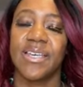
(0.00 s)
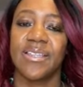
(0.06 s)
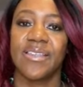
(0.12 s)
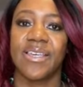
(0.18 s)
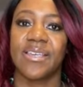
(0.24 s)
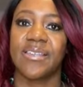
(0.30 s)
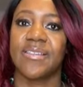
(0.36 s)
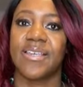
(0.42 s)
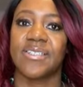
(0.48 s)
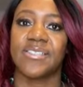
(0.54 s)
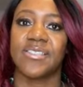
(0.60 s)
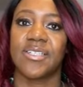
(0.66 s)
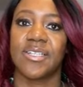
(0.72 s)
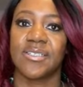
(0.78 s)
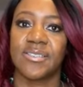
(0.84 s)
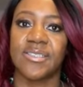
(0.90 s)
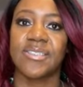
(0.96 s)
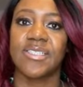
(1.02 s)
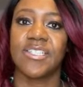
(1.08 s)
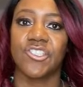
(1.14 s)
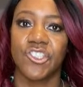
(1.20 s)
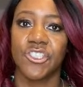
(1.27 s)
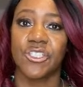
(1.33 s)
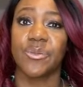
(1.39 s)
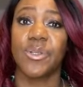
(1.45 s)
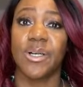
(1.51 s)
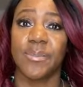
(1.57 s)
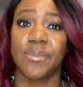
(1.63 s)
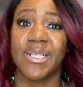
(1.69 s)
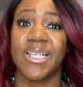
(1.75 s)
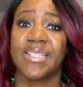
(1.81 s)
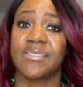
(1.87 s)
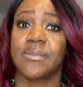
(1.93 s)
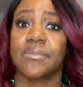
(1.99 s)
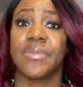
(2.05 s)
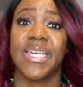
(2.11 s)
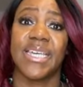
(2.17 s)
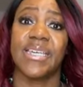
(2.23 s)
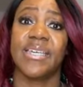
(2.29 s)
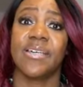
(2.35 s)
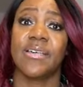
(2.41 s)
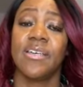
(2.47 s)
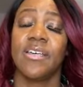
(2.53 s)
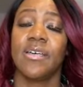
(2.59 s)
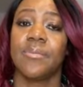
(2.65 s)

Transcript: they can then start to say, do you know what, I'm glad I'm here,